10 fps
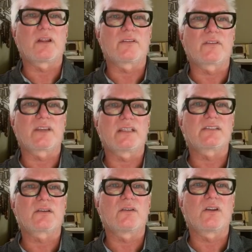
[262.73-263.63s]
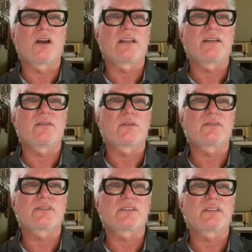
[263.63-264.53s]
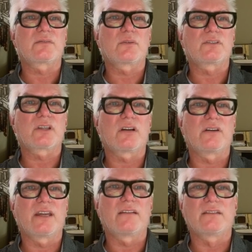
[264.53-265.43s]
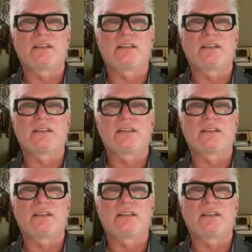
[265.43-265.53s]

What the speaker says: other things going on here. Where is this one? Oh yeah.